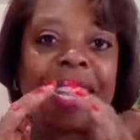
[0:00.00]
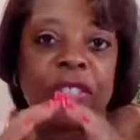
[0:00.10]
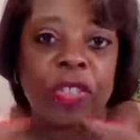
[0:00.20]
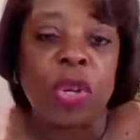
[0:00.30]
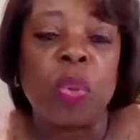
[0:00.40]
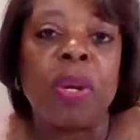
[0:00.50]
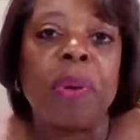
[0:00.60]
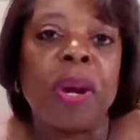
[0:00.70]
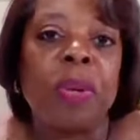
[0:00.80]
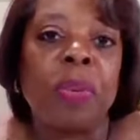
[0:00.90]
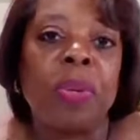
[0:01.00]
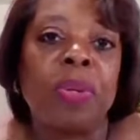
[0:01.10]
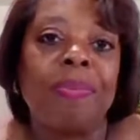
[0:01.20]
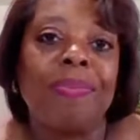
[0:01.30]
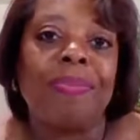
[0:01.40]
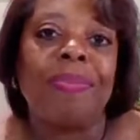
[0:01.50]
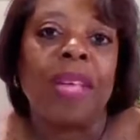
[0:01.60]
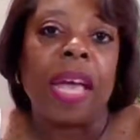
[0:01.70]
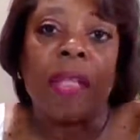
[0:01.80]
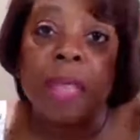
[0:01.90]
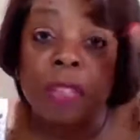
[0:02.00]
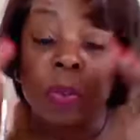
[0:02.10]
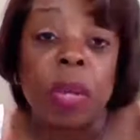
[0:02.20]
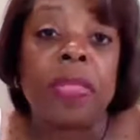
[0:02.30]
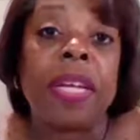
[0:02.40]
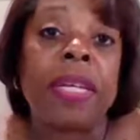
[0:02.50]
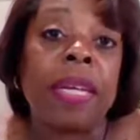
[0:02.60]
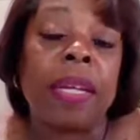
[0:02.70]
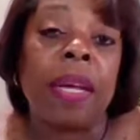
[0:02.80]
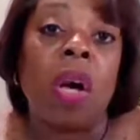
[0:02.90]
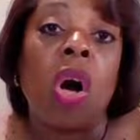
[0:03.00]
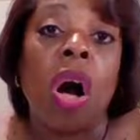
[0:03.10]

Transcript: it's still one-party rule. And that's what they did